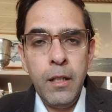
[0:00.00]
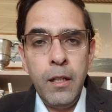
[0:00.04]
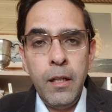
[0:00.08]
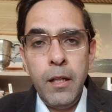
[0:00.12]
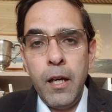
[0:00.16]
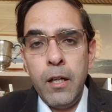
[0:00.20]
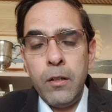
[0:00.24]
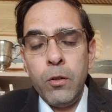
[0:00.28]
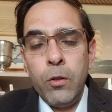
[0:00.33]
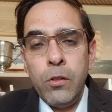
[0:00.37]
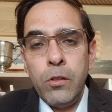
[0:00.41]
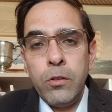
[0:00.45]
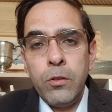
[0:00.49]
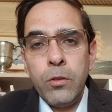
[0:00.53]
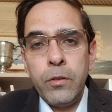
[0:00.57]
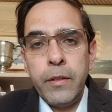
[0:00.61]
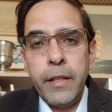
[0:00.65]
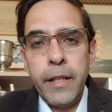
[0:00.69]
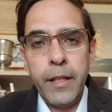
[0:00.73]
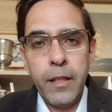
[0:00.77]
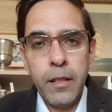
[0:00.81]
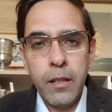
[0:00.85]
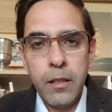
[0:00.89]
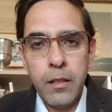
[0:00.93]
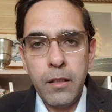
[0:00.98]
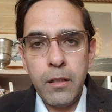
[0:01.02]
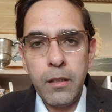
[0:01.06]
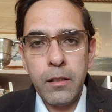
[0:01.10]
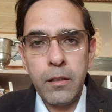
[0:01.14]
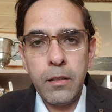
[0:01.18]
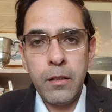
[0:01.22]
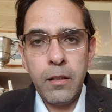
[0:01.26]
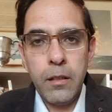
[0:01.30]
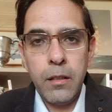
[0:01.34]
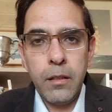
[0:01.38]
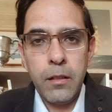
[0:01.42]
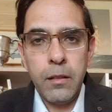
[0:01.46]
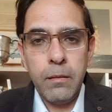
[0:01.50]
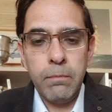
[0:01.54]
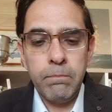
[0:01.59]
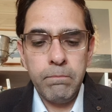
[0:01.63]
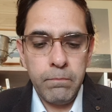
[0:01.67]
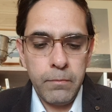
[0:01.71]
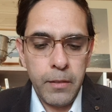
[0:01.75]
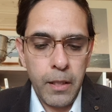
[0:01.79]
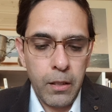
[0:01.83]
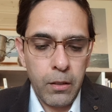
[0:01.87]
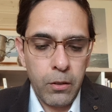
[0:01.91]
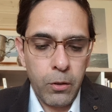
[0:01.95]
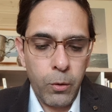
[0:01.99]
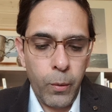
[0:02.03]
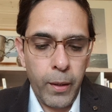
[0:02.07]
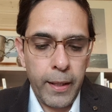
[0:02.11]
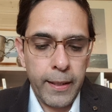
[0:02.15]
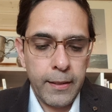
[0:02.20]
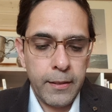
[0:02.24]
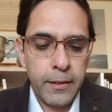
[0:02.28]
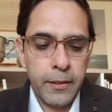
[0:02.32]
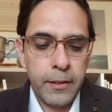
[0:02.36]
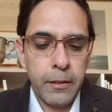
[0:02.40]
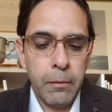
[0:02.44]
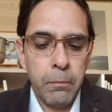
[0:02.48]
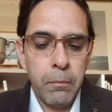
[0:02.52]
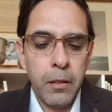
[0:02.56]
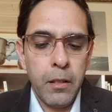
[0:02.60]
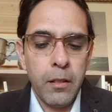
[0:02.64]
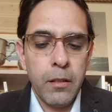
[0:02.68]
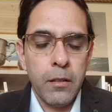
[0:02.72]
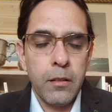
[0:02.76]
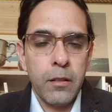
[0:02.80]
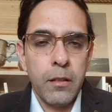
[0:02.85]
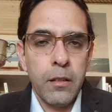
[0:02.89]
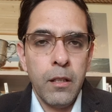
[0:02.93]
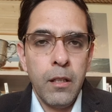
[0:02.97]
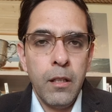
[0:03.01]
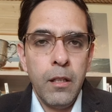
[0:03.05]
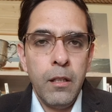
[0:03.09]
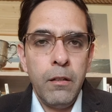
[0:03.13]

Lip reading: And although they are quite similar,